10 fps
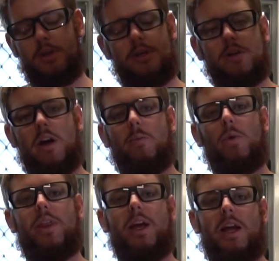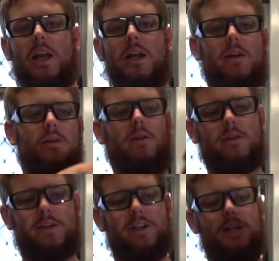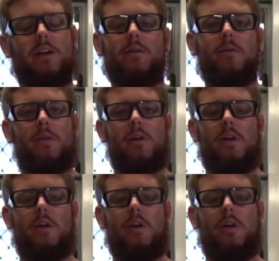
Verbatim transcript: these come with a sling.